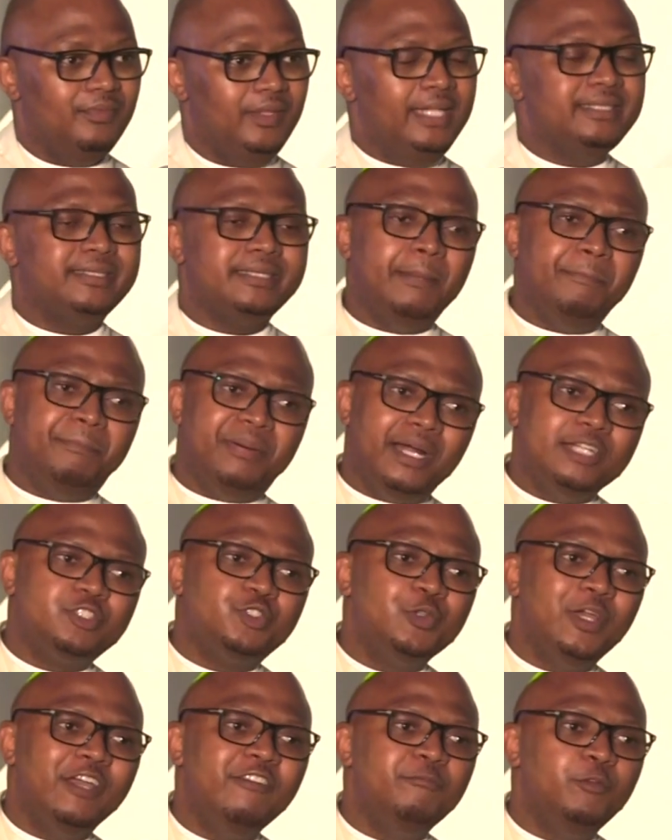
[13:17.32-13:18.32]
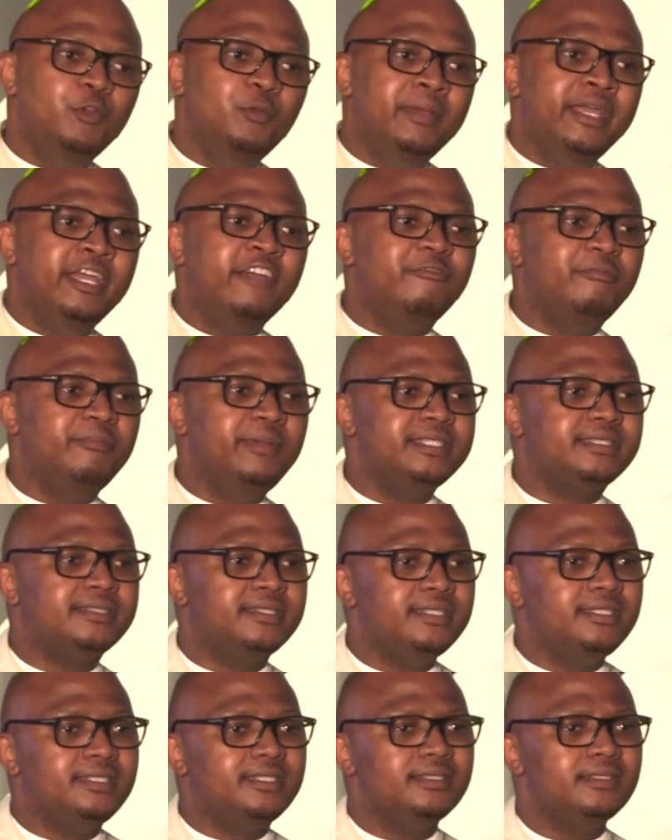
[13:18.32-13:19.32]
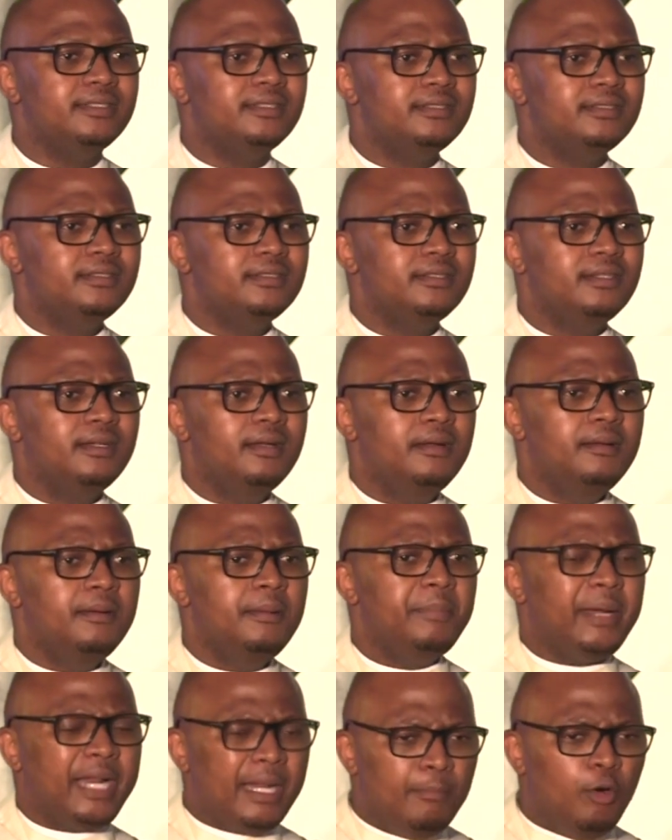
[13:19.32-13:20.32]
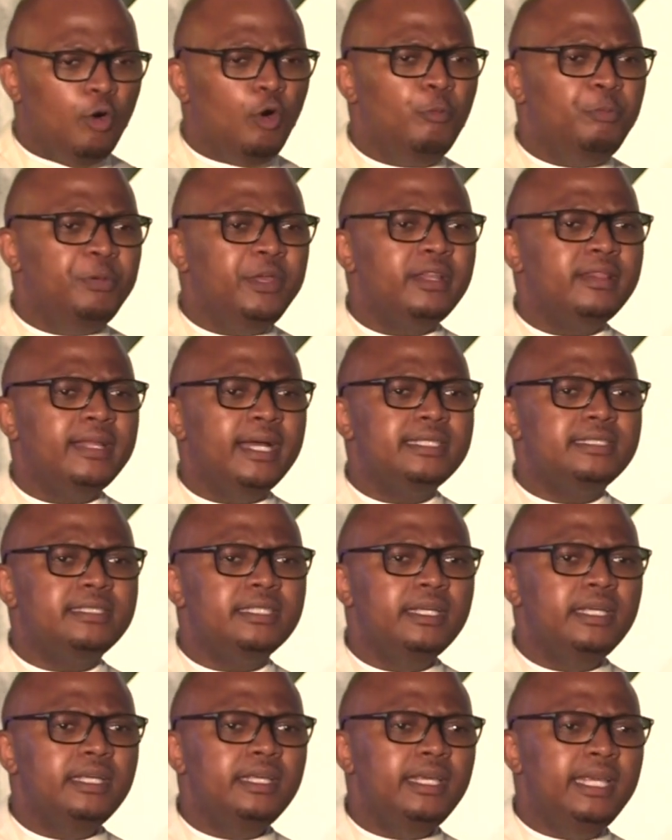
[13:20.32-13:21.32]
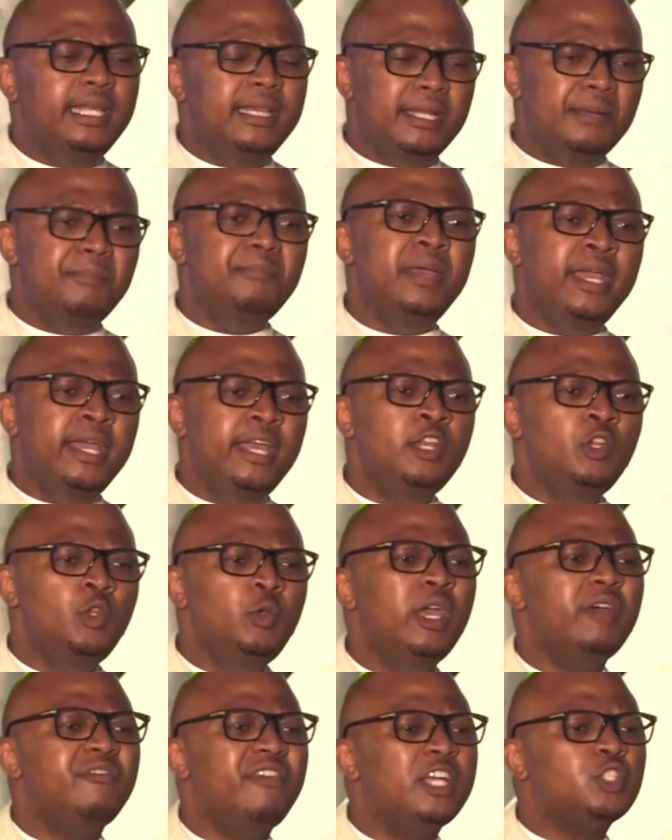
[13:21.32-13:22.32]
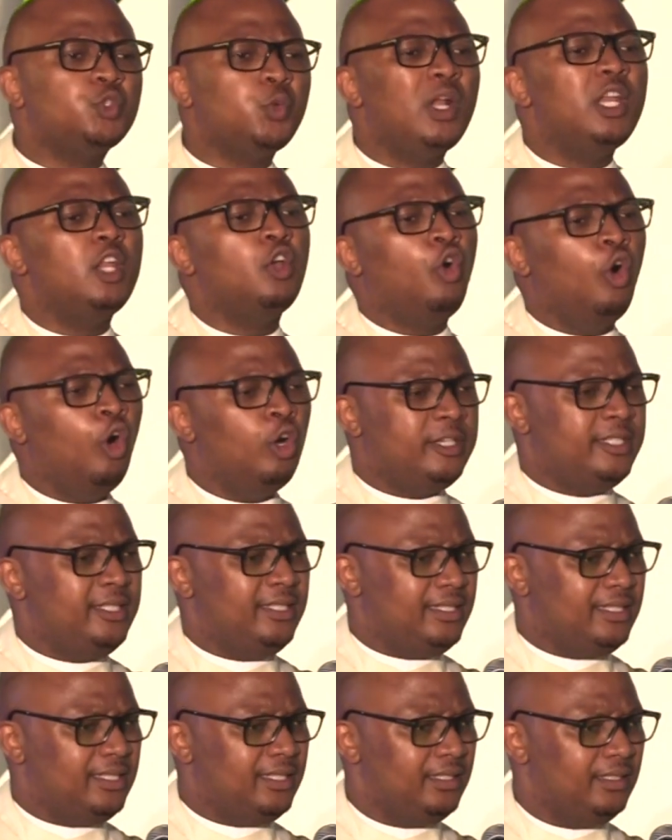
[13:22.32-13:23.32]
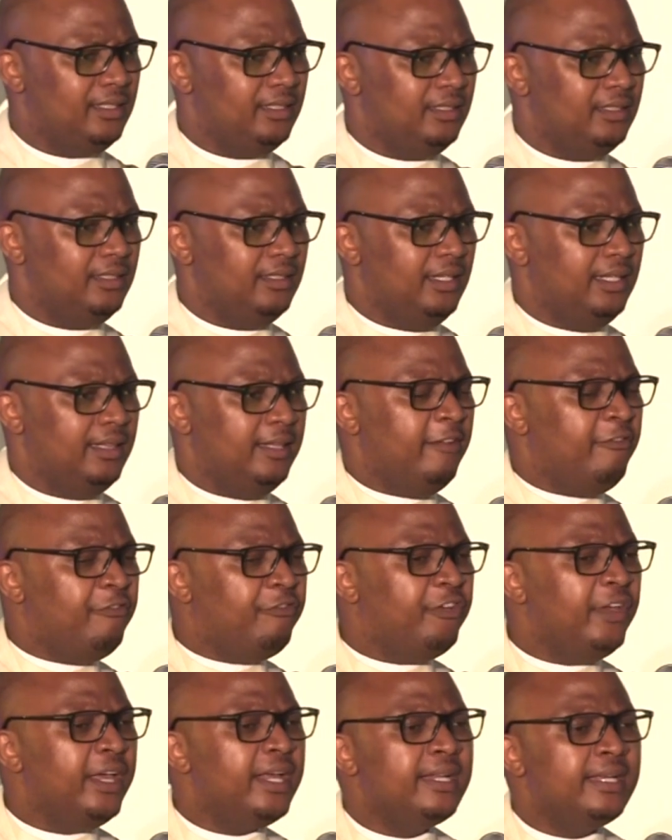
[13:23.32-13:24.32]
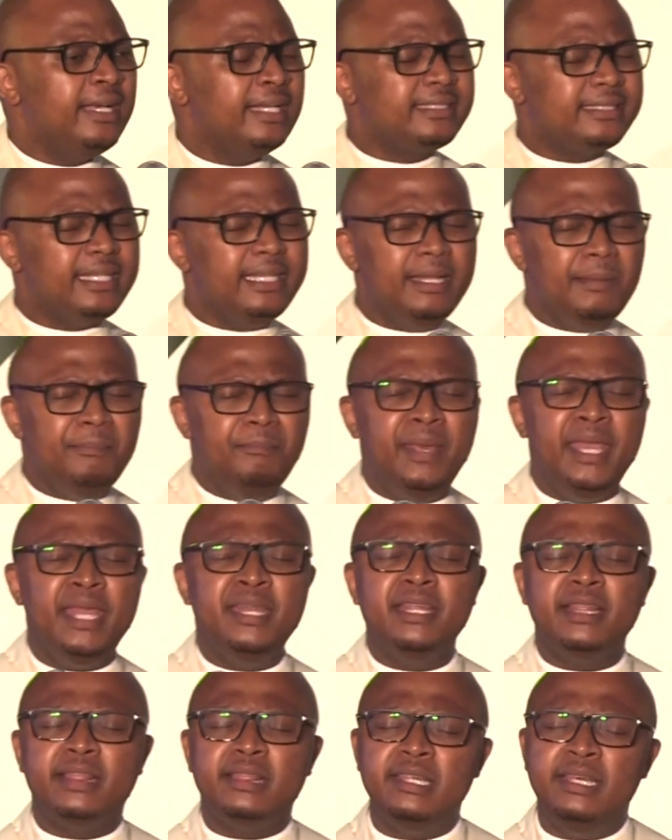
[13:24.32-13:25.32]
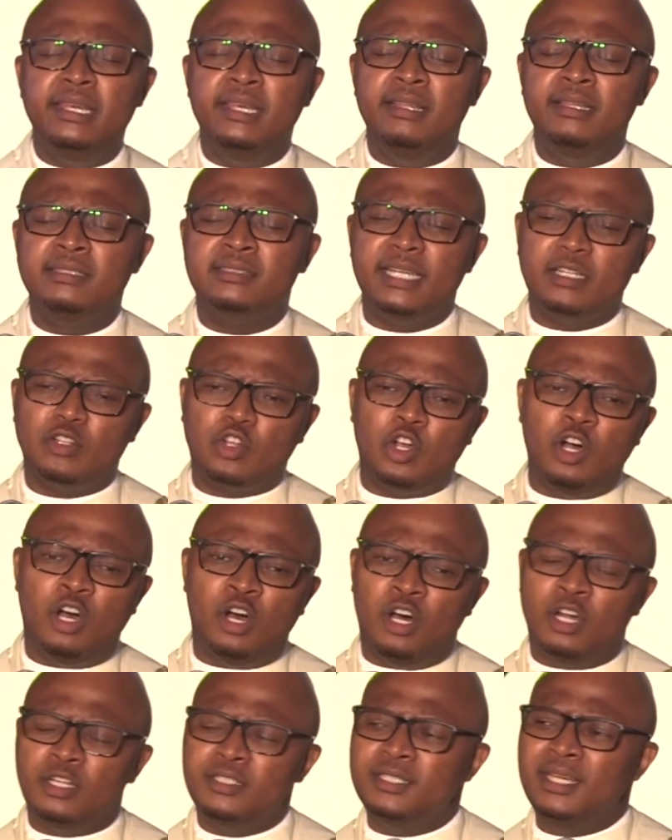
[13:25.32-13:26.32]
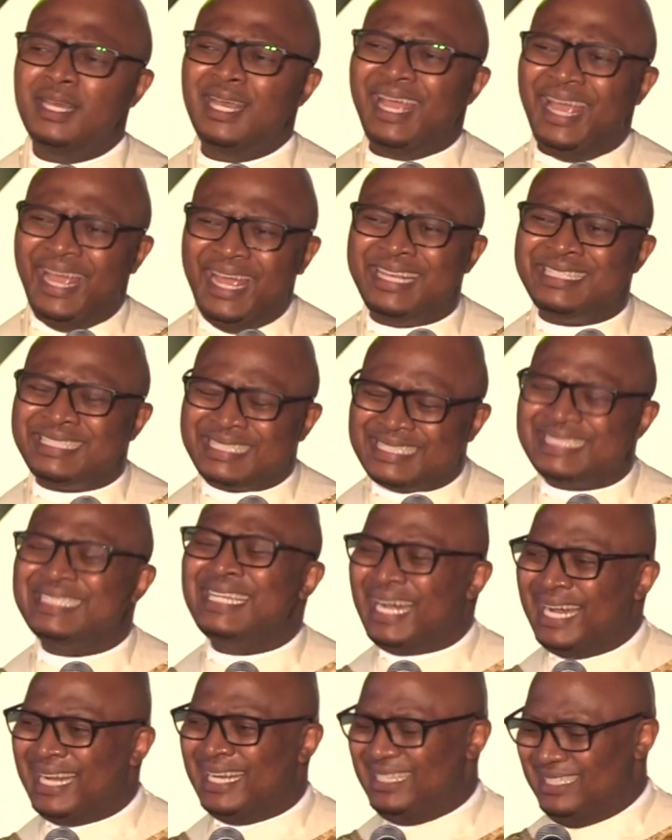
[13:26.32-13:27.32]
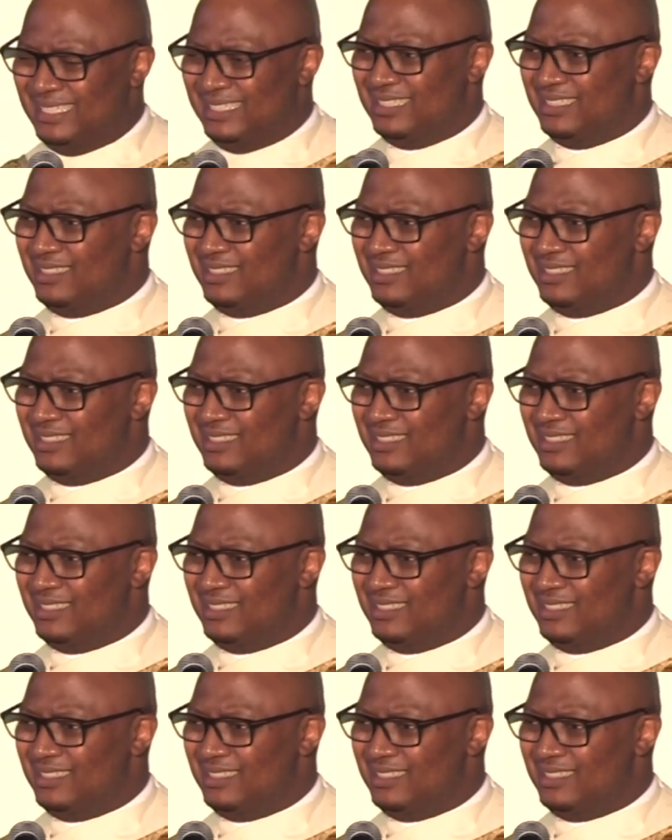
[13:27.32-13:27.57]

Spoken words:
In some parts you may have missed it, but I'm hoping that in the main, you have actually caught it. The various and the many things that God has done